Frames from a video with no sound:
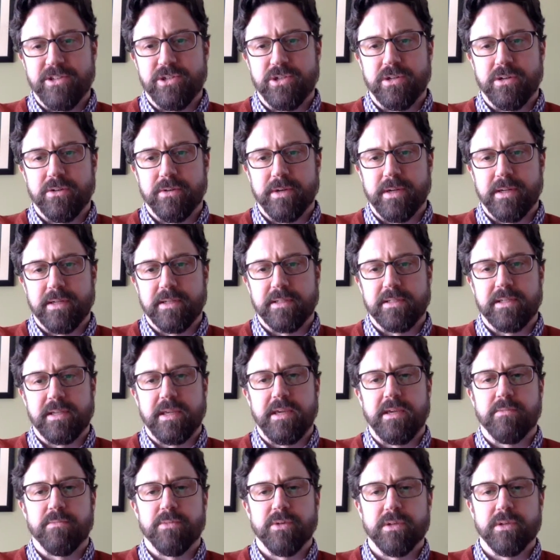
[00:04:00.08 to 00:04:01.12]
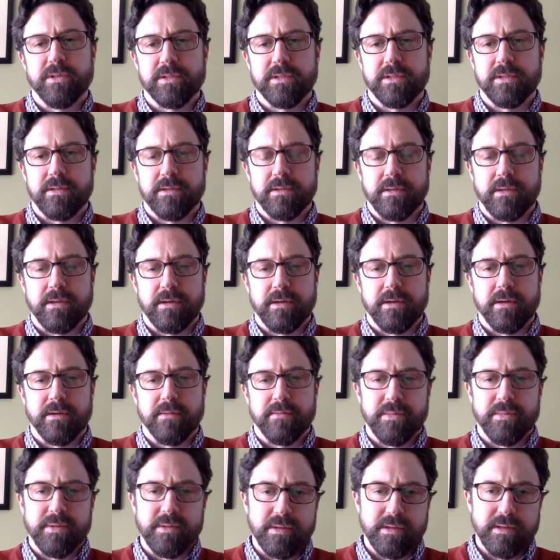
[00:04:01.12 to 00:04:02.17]
not generating schemas
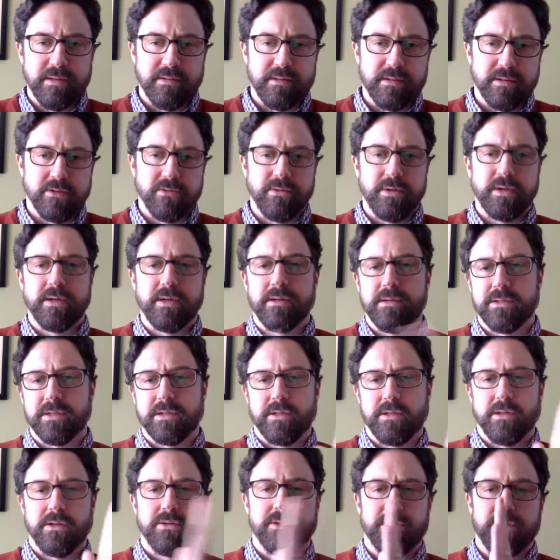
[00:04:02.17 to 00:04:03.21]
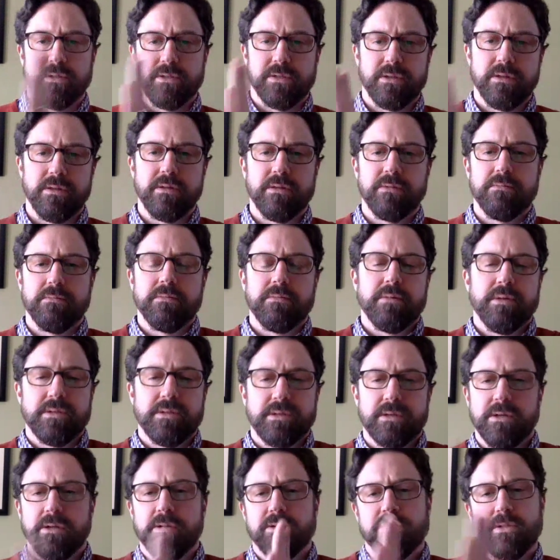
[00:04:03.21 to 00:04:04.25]
until we get as close to
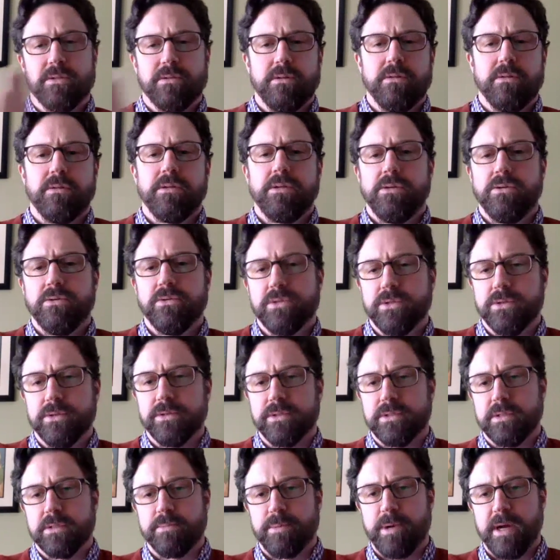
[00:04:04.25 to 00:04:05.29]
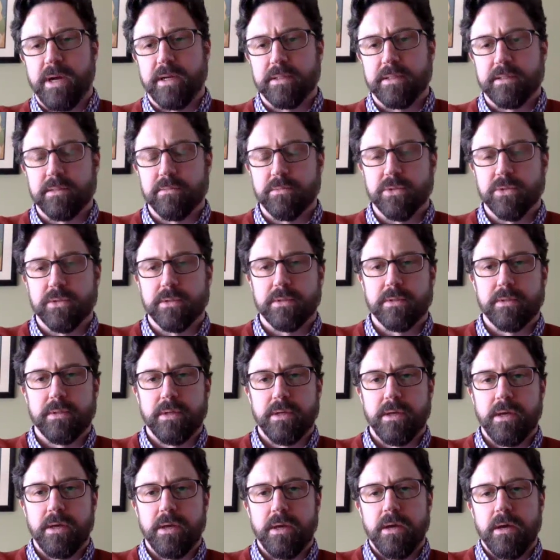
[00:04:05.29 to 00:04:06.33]
the users as
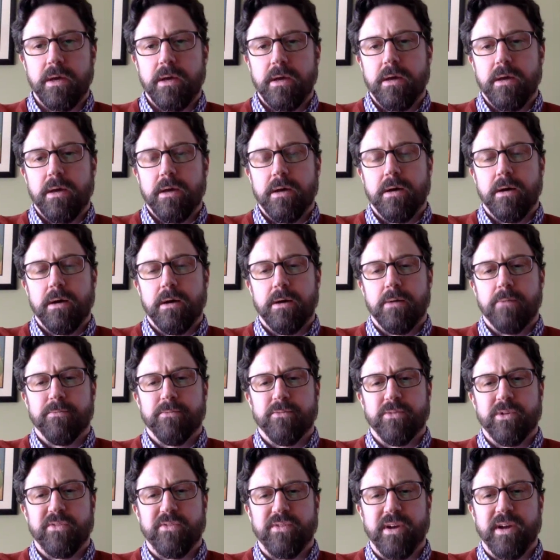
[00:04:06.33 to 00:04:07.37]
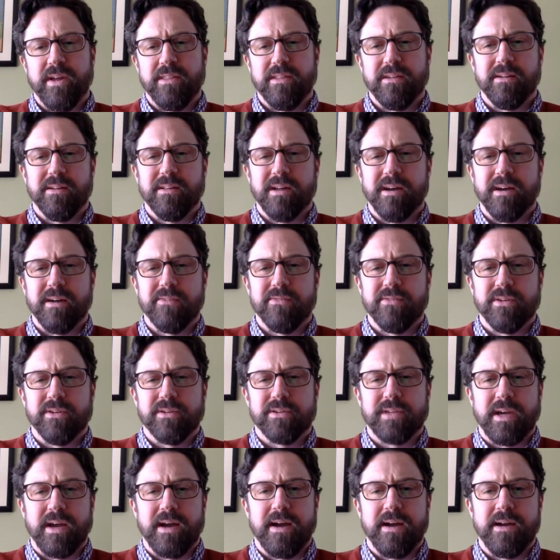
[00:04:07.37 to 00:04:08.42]
possible. We find that a lot
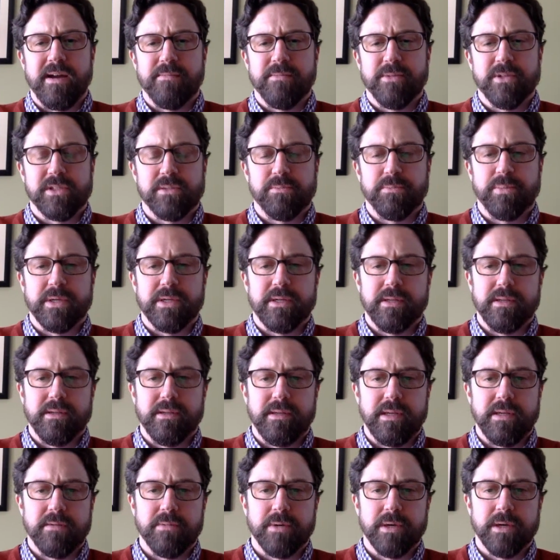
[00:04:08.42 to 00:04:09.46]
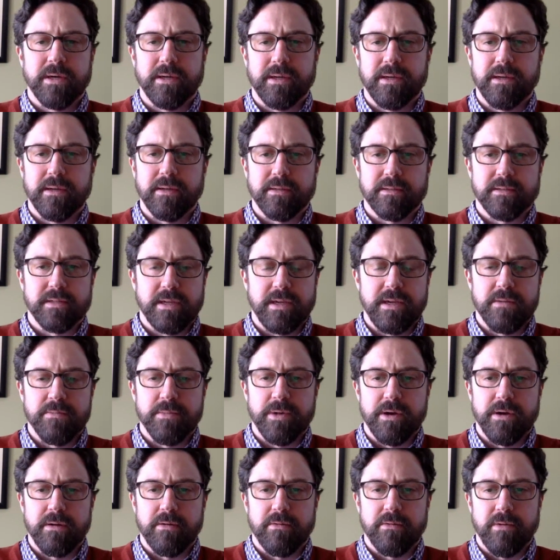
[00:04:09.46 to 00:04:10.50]
of our time is spent debugging
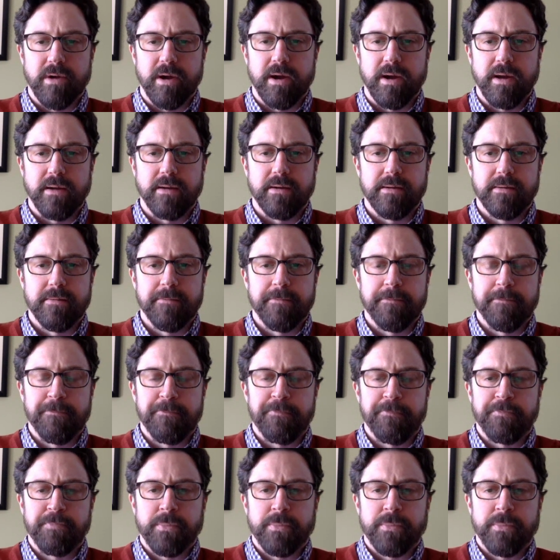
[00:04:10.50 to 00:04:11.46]
schema on write,